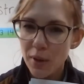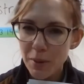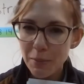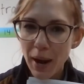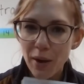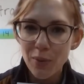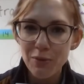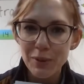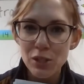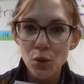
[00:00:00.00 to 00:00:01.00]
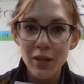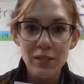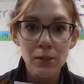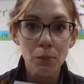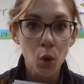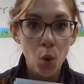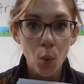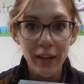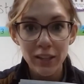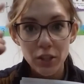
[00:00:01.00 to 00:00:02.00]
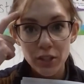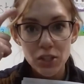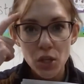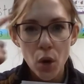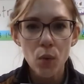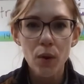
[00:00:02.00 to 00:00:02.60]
Remember how we've been doing some quick looks?